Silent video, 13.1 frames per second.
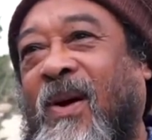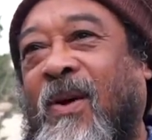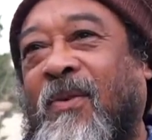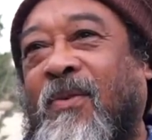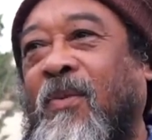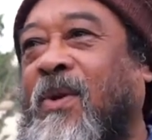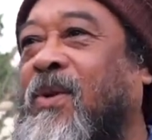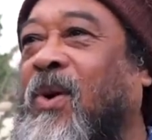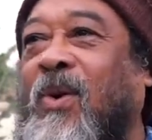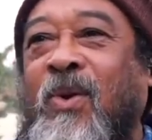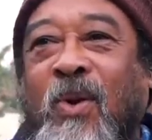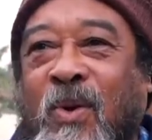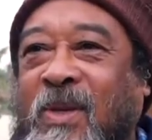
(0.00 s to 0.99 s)
Often we
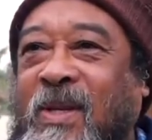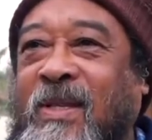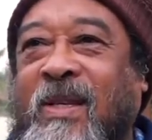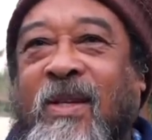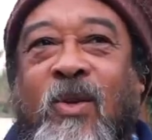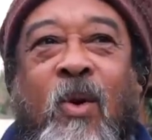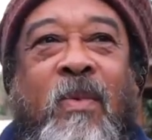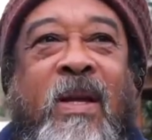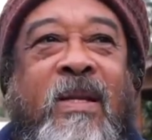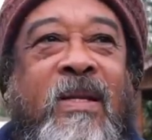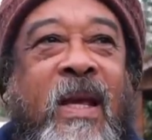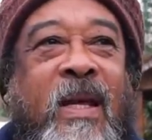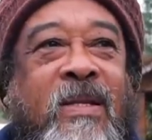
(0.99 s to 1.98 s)
don't notice it. Nobody
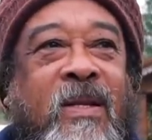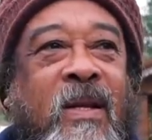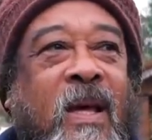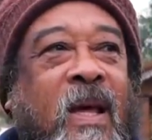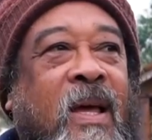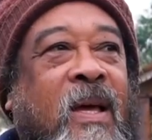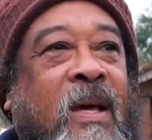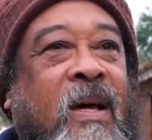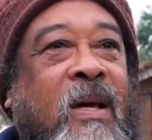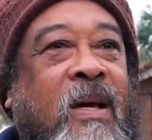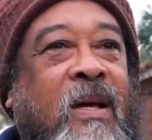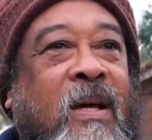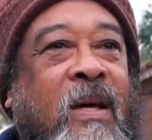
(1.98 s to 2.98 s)
takes
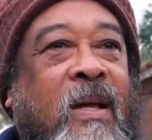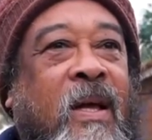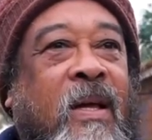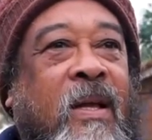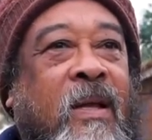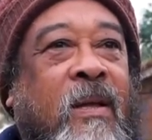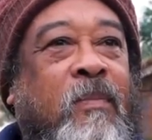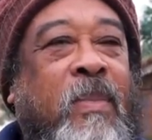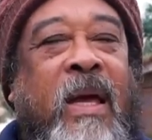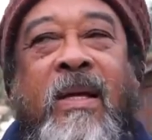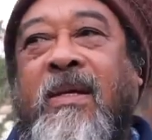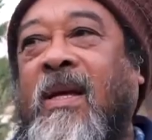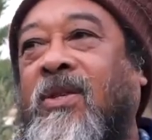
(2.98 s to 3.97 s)
any
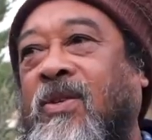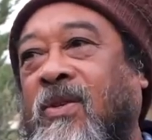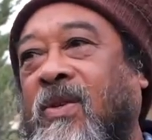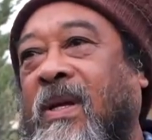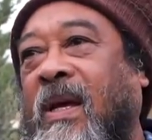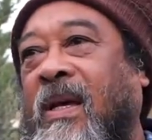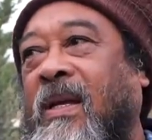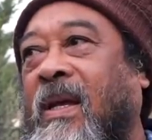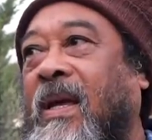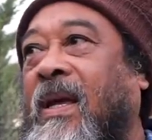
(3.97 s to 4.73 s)
pay attention to that.